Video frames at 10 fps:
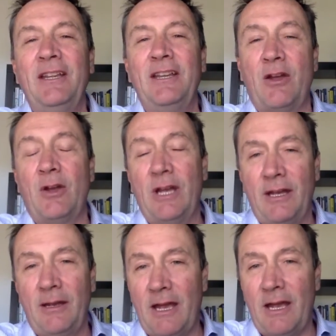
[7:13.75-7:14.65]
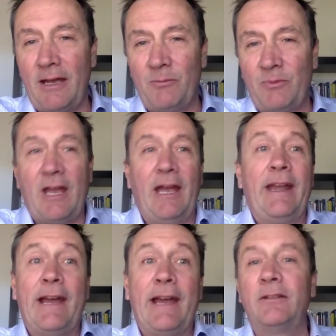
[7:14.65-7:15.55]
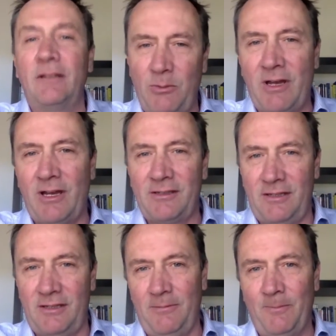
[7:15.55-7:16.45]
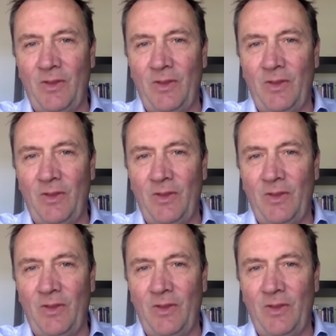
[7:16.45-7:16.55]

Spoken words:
an elderly person?